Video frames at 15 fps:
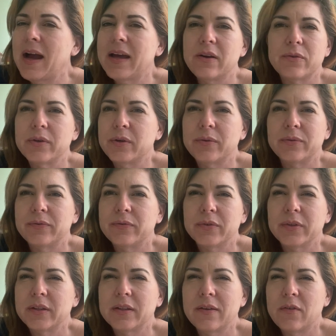I don't know.
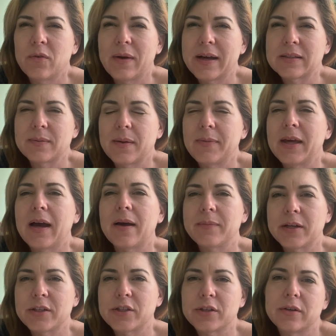For the love of wax, maybe. I'm
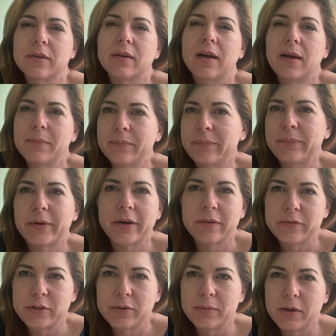not sure. I'm part
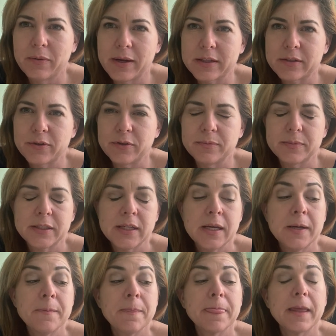of too many wax groups.
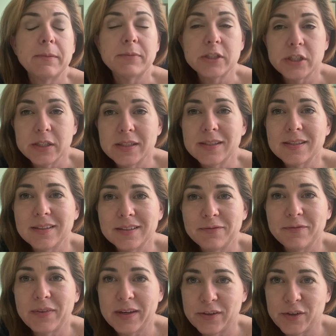But she is a
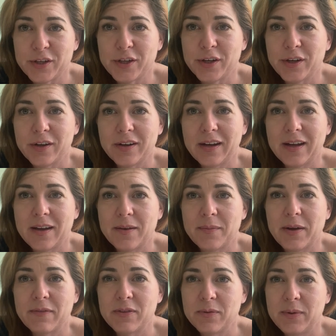vendor um,
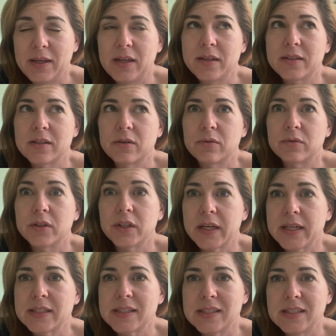of the week. So look
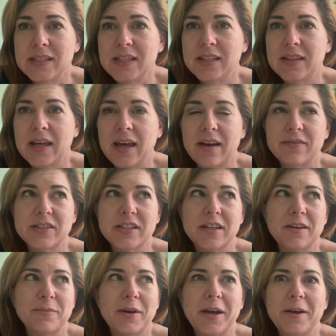and see. They have
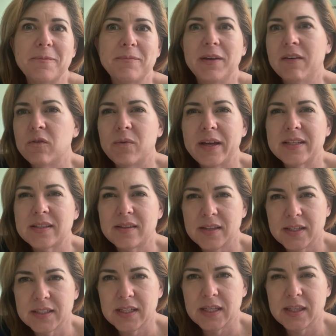some um, giveaways and
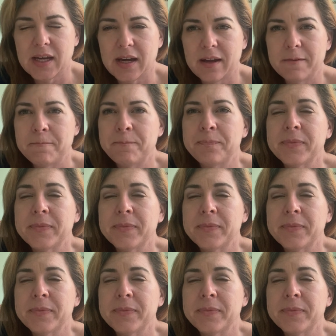things like that.